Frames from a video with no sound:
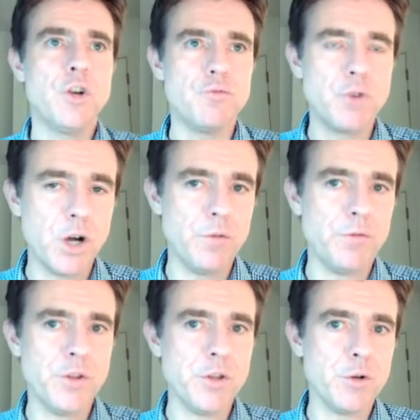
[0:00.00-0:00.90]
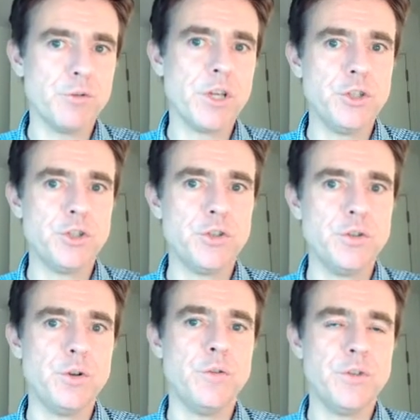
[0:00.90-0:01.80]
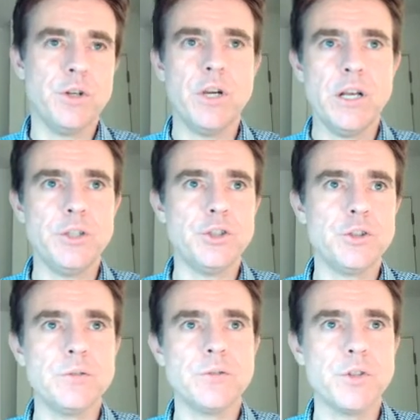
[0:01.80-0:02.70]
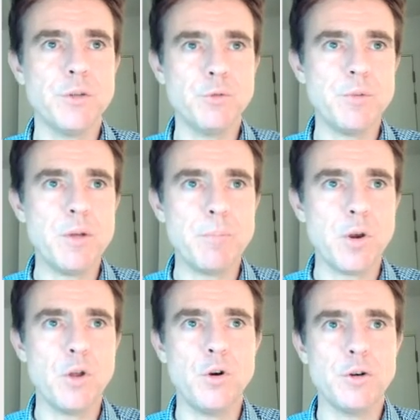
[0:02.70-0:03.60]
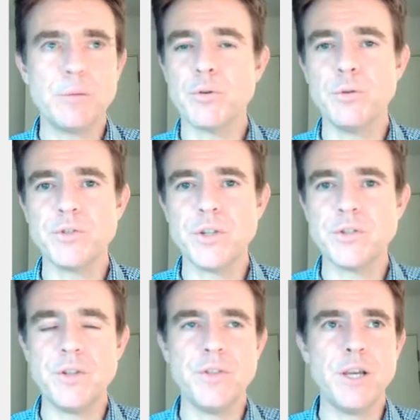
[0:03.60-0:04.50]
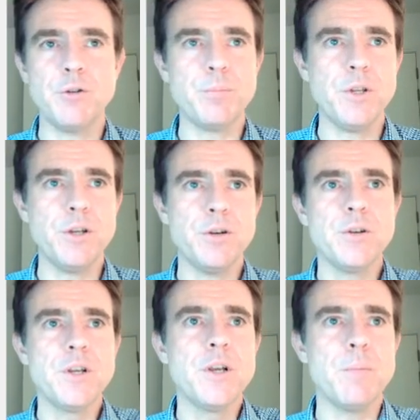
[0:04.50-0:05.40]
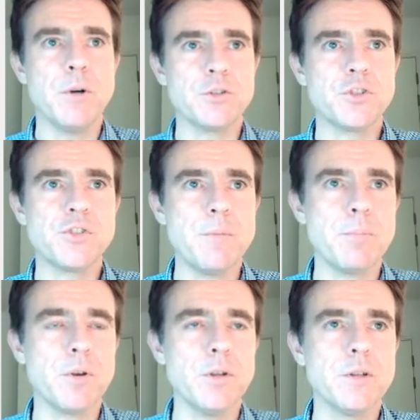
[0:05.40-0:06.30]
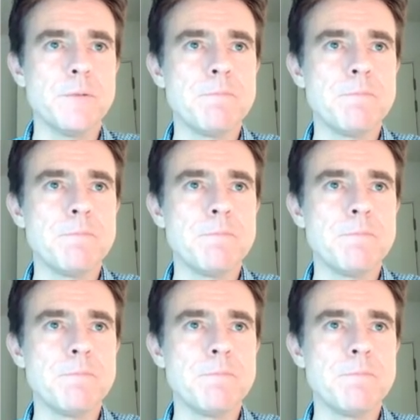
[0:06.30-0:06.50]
rather than the location of annihilation. So there would be a blurring process in there. It would be much simpler,